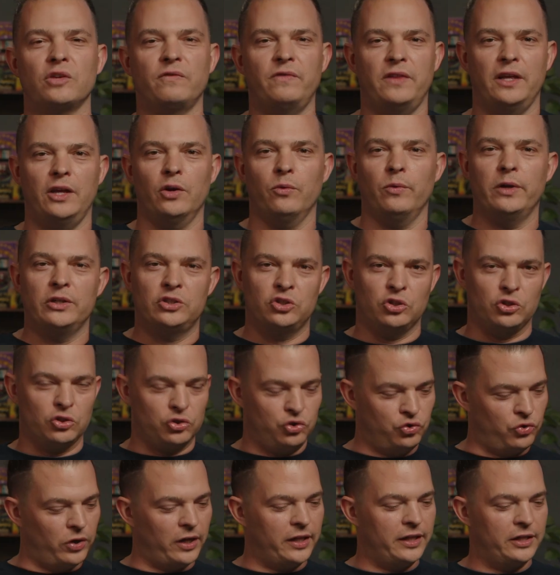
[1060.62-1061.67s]
of the original
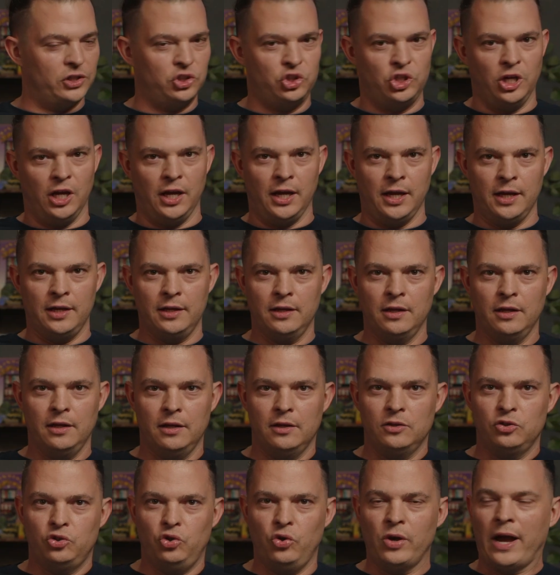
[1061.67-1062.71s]
trilogy
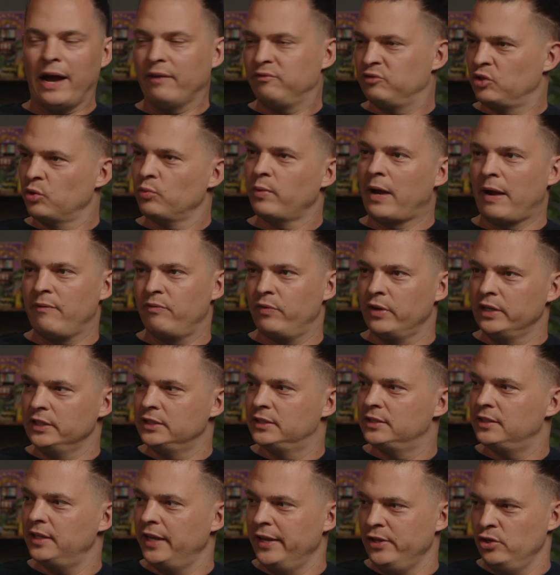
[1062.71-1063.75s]
do you have to
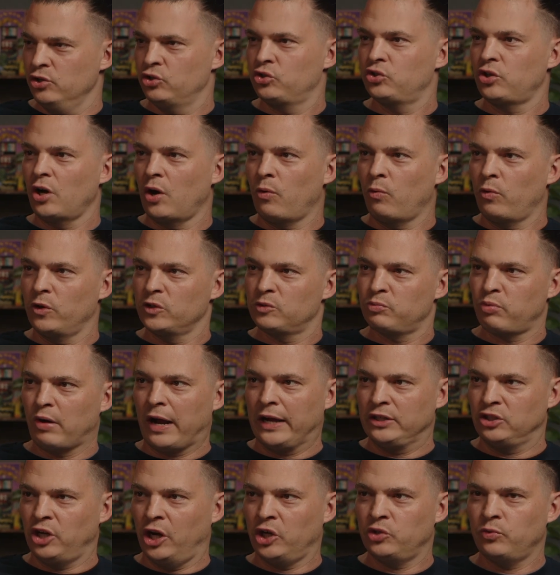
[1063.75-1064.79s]
reference in your Star Wars
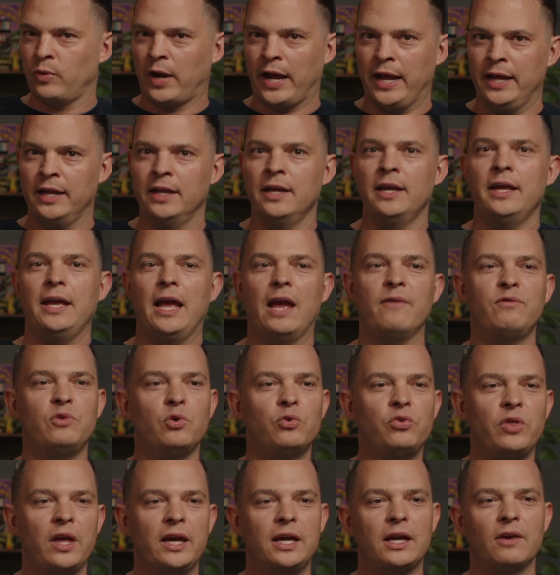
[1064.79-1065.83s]
project, right? If you
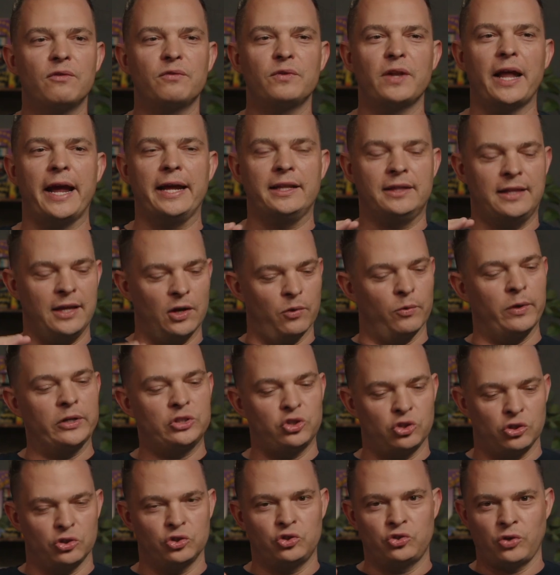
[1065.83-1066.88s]
think of like the
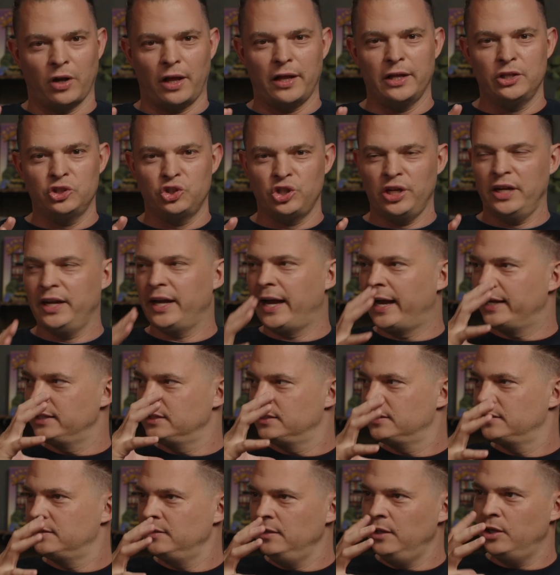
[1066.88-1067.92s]
original trilogy
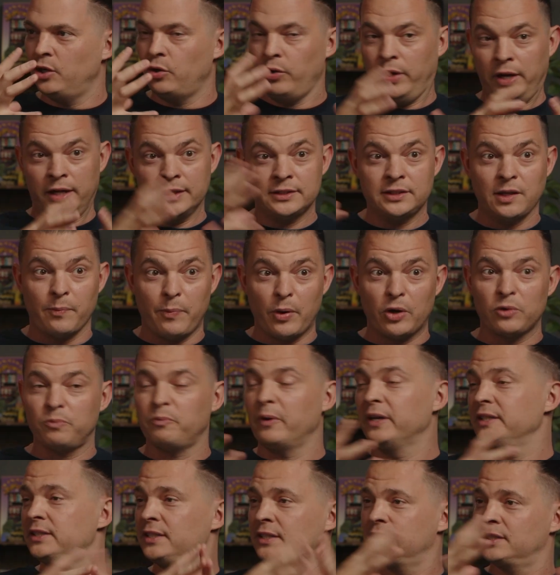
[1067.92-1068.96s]
as, you know, it is the
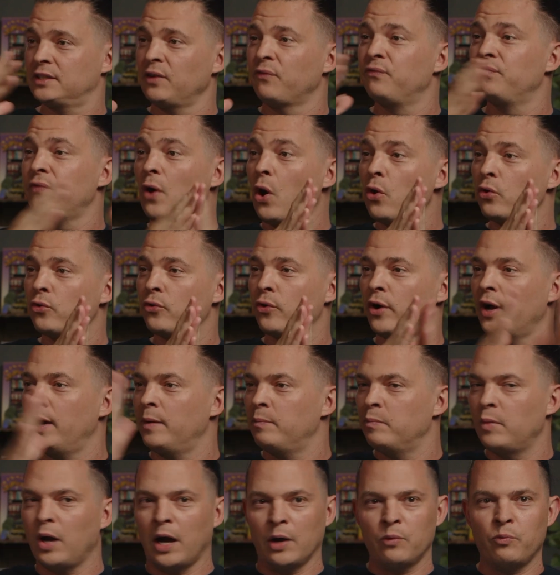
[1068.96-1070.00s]
birthplace. It's, it's the, the
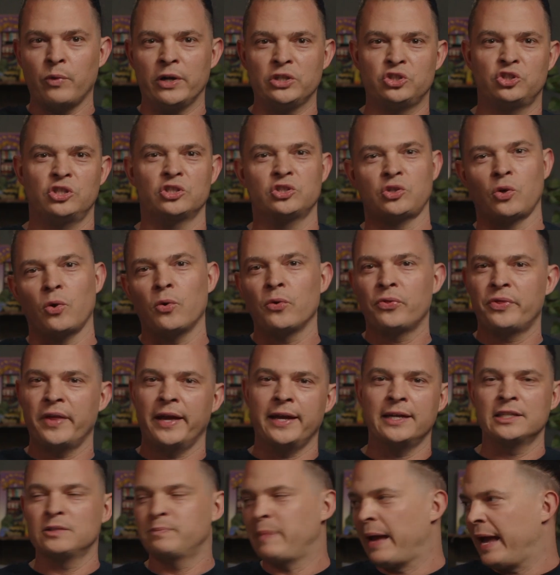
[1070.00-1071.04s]
fulcrum on which this whole
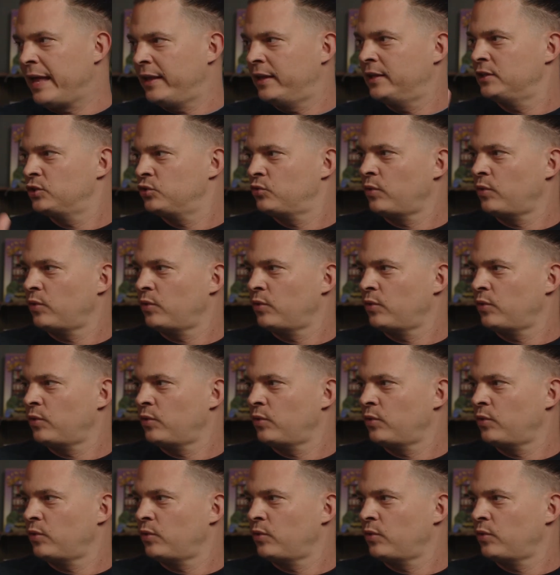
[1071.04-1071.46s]
thing is balanced,